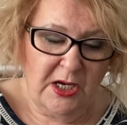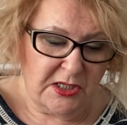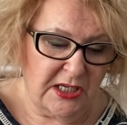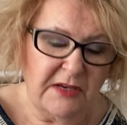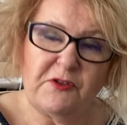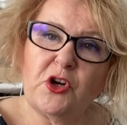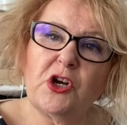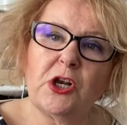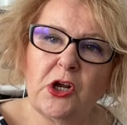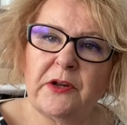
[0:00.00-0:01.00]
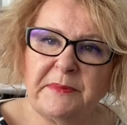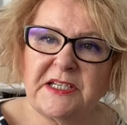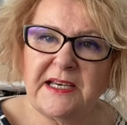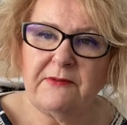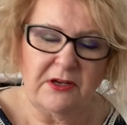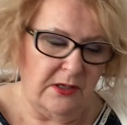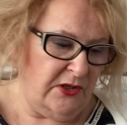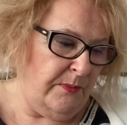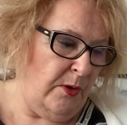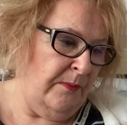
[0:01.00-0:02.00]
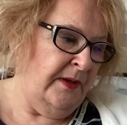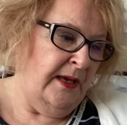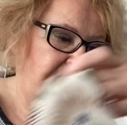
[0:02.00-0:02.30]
So you've got a lot of material at the bottom.